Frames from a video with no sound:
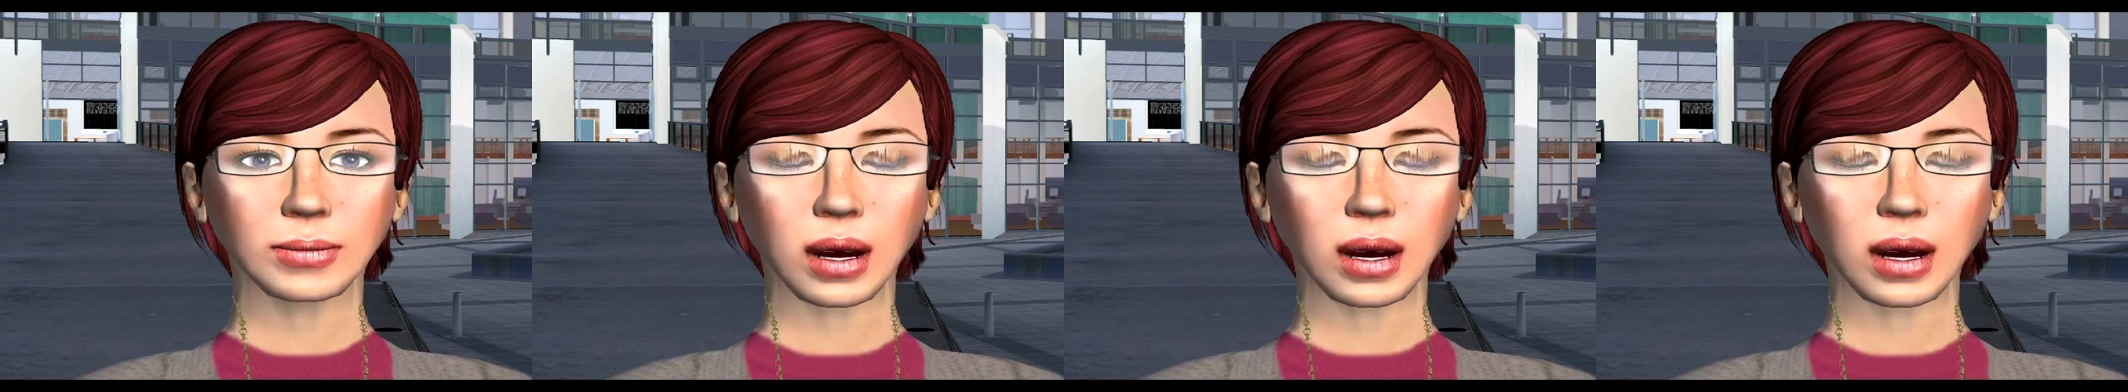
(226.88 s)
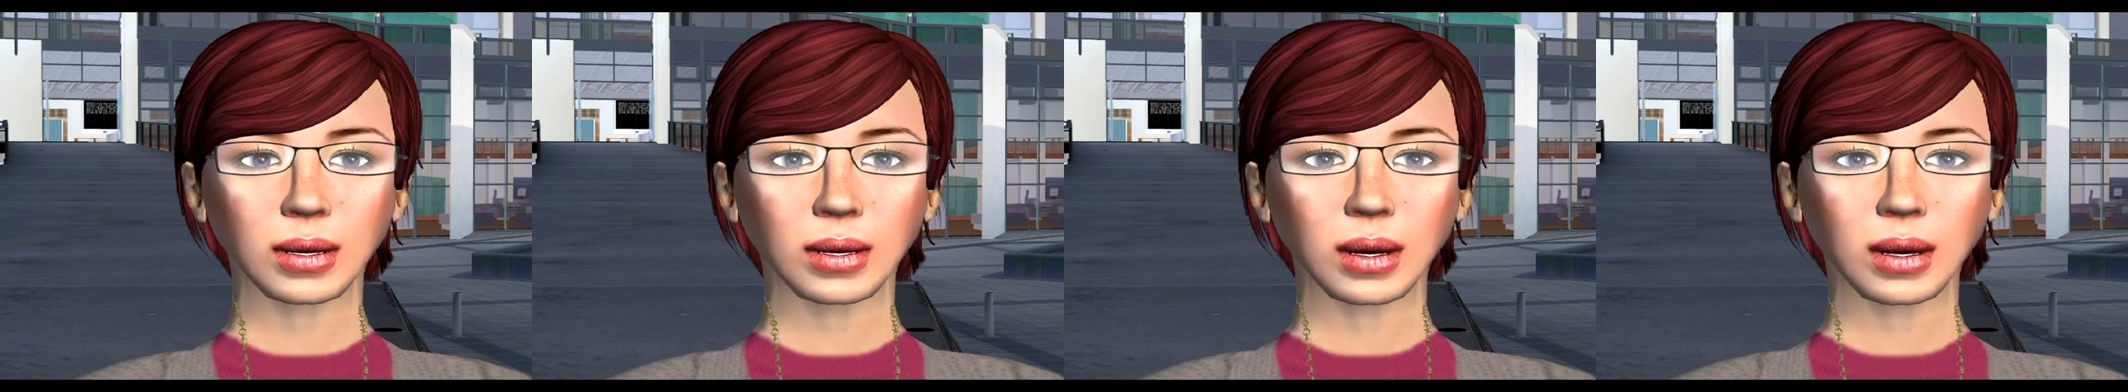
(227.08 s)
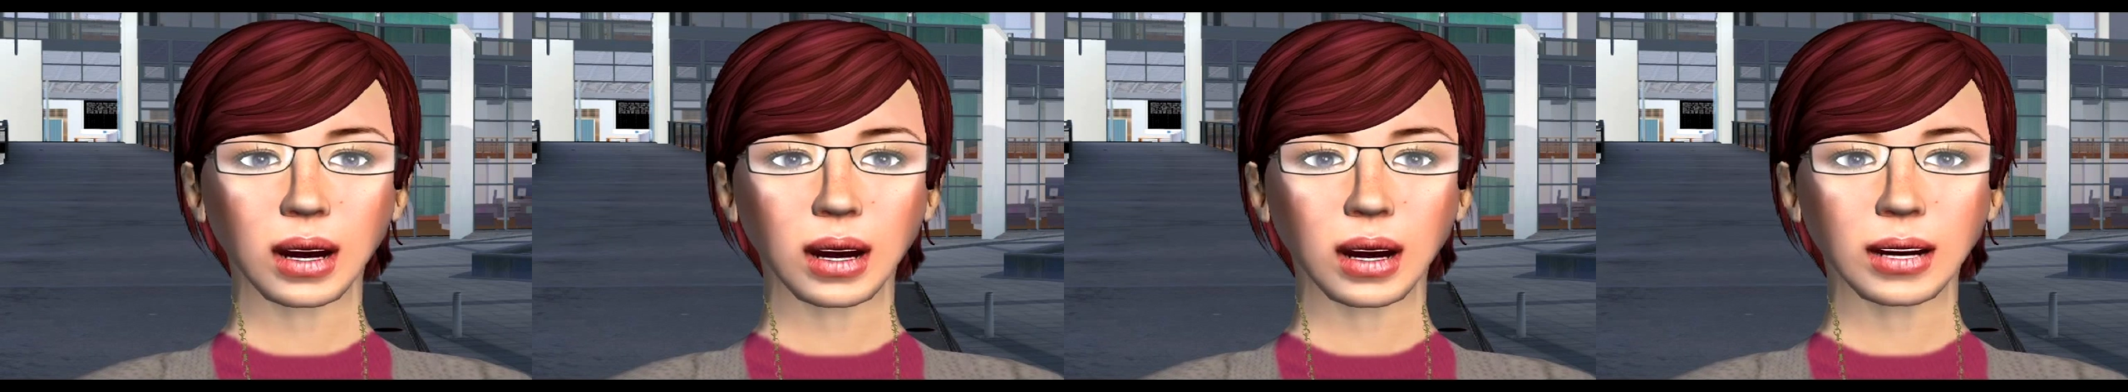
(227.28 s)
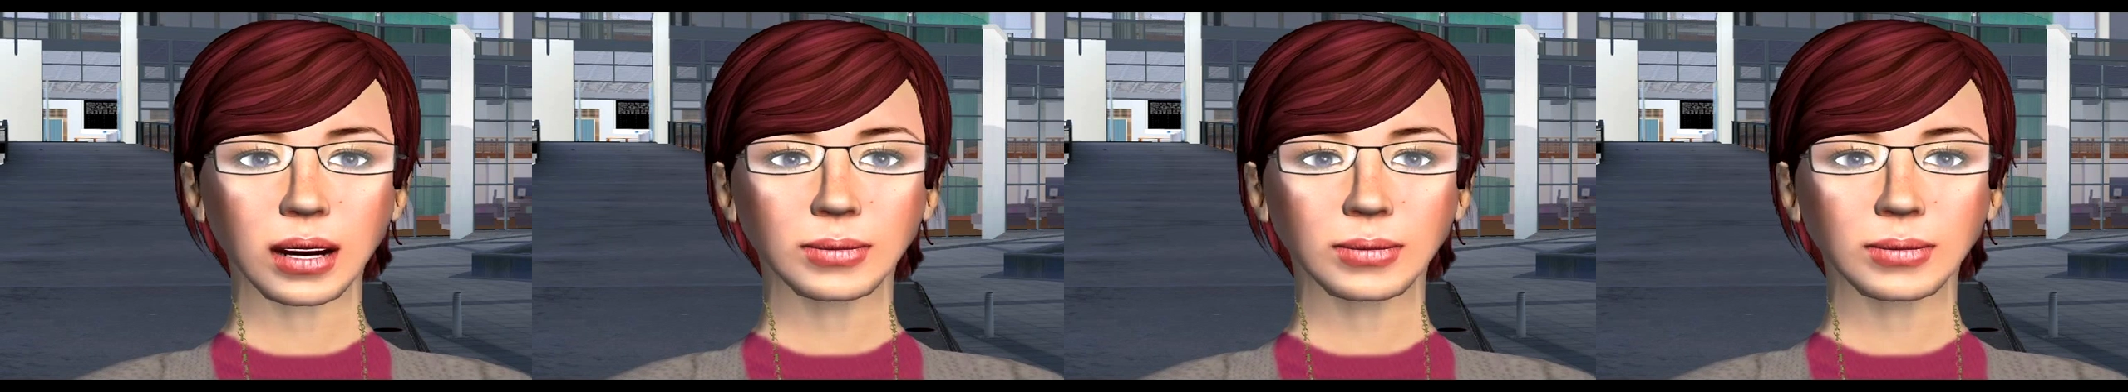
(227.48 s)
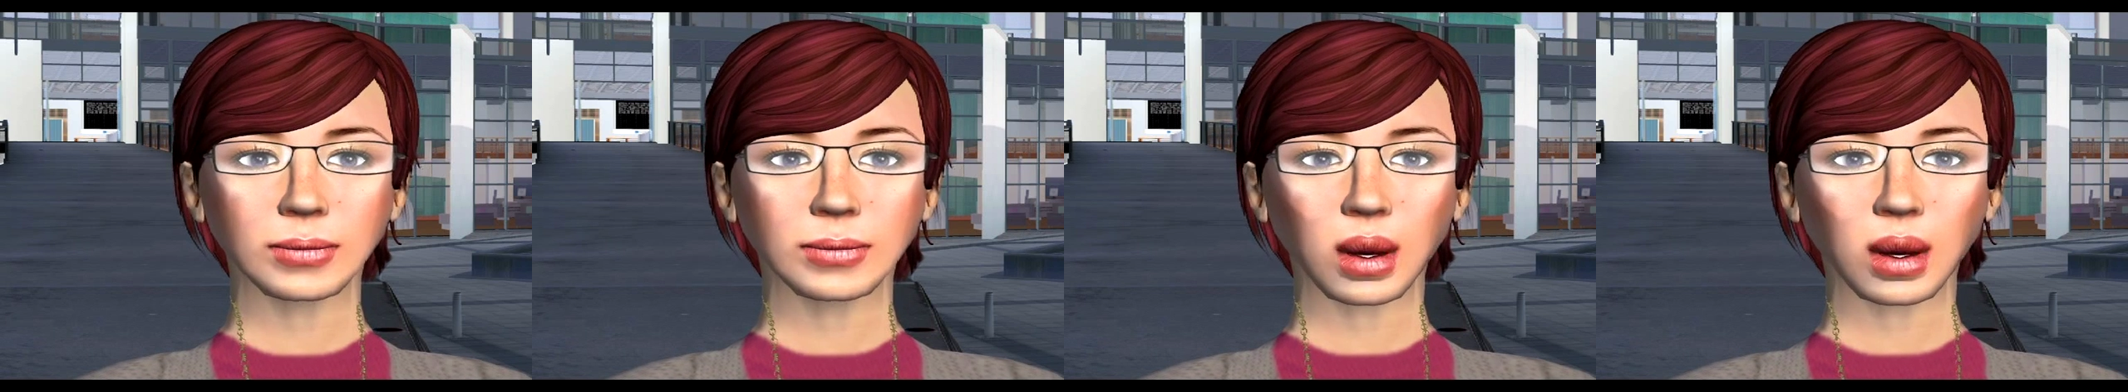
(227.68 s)
As for
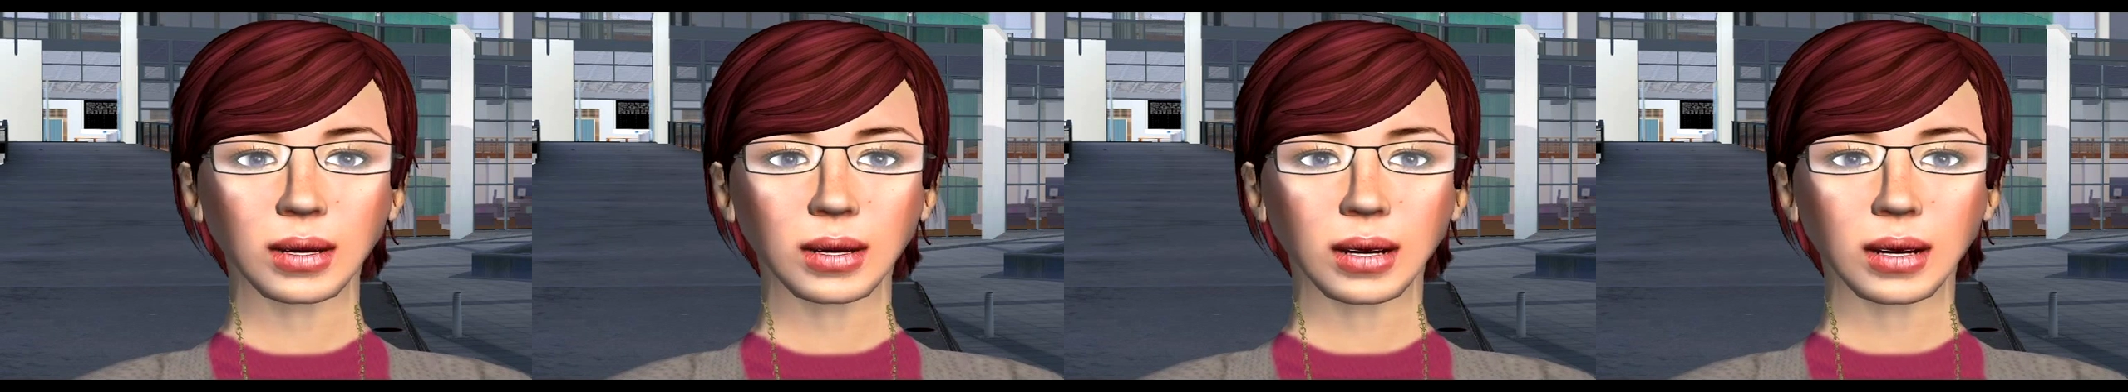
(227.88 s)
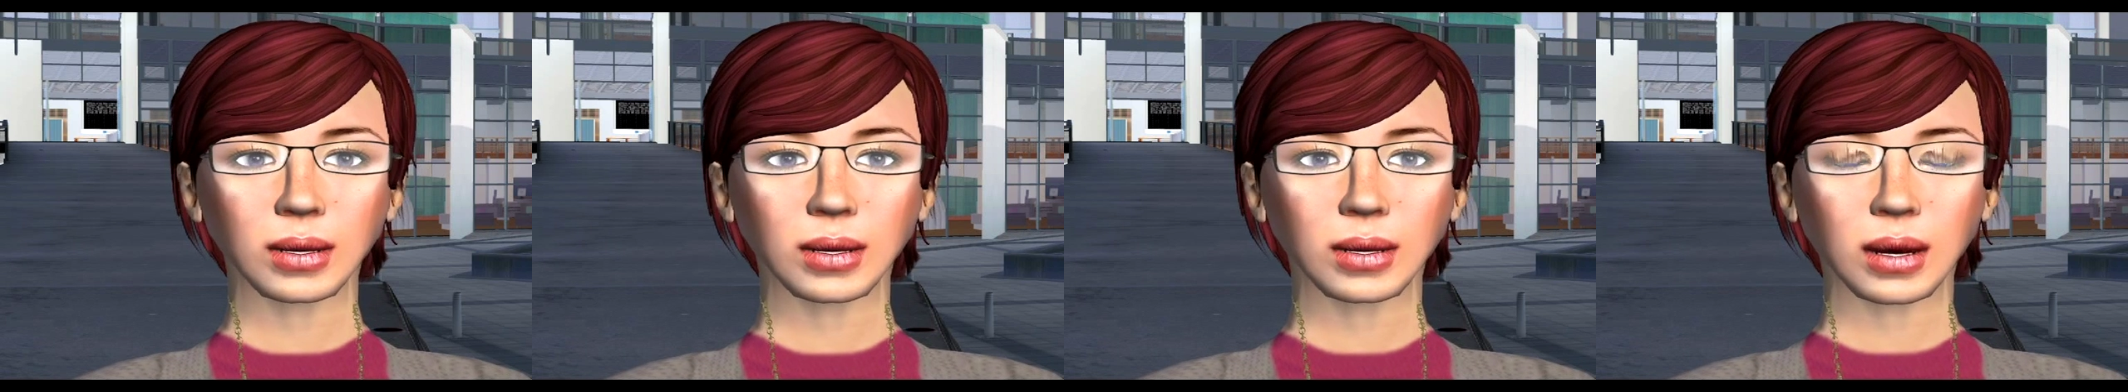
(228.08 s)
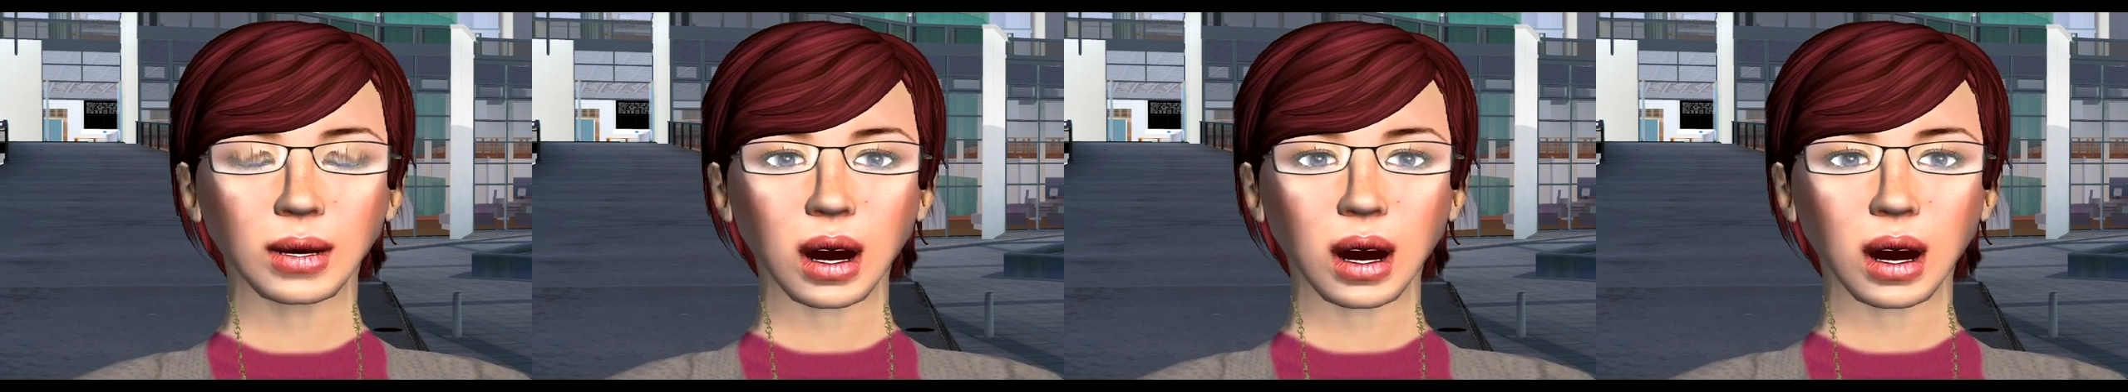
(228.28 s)
me, I am off